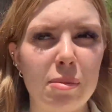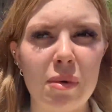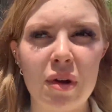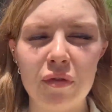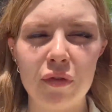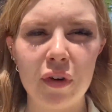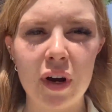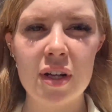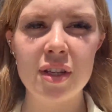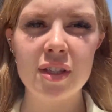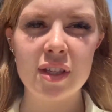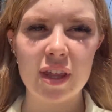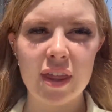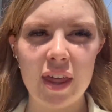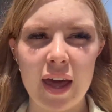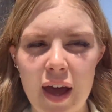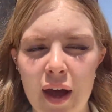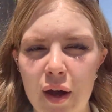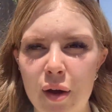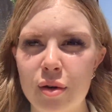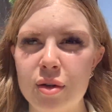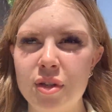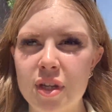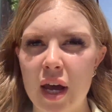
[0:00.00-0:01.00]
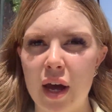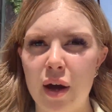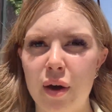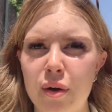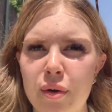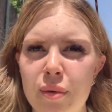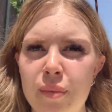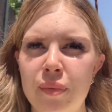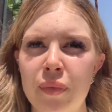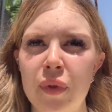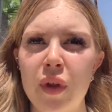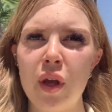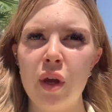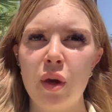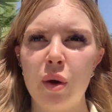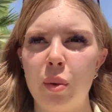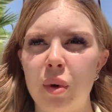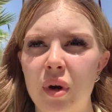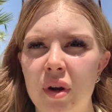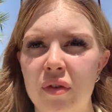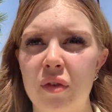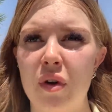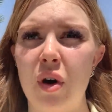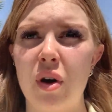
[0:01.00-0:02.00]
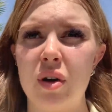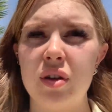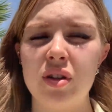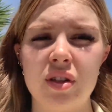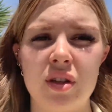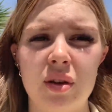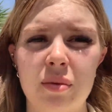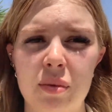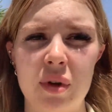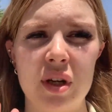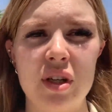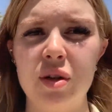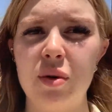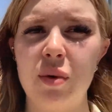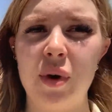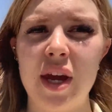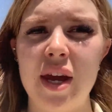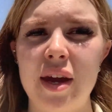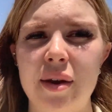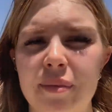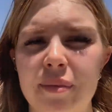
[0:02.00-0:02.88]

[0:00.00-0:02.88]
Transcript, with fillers: my friends at their hotel when I've got something to eat.